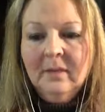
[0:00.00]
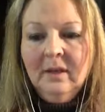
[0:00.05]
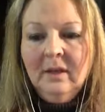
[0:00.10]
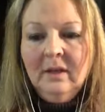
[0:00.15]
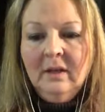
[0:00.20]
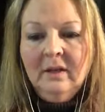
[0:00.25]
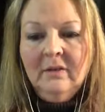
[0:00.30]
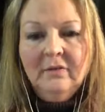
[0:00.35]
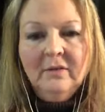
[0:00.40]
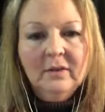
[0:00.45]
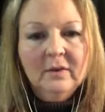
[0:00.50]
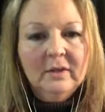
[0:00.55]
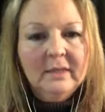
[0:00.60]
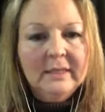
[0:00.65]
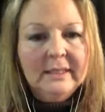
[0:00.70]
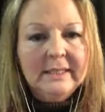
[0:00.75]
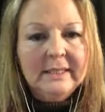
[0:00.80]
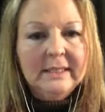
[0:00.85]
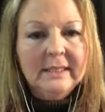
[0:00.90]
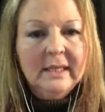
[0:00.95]
If you can
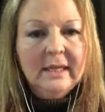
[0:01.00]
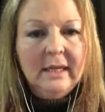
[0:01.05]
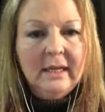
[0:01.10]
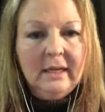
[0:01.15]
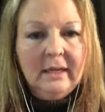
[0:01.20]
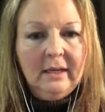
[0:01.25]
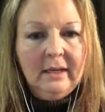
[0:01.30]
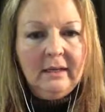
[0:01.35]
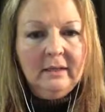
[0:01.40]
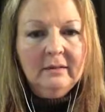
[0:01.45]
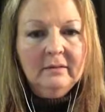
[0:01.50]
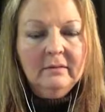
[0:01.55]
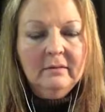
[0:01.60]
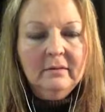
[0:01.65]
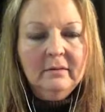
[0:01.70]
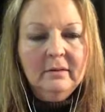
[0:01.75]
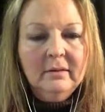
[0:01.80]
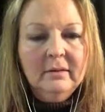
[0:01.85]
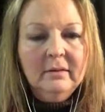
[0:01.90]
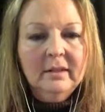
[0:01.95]
see
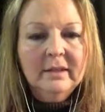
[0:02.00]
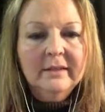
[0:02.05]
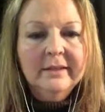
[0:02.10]
this